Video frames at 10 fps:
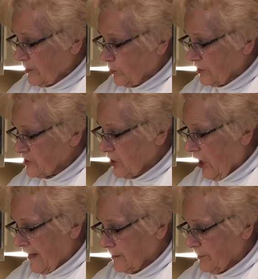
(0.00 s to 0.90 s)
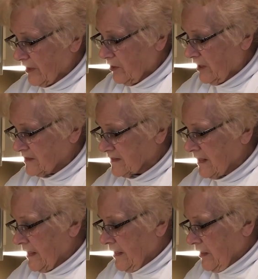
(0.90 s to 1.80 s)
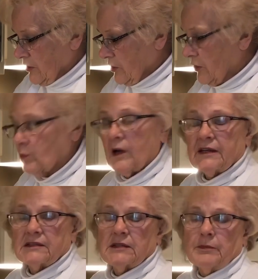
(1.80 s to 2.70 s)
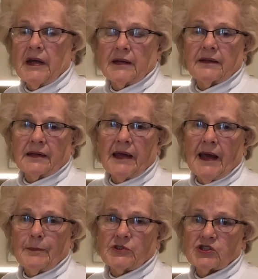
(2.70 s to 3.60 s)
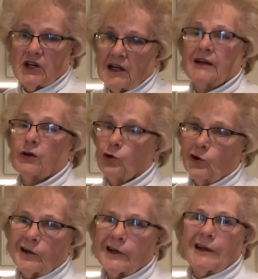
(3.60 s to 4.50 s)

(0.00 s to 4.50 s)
where it's hot because you don't want it to make the cabbage kind of corky.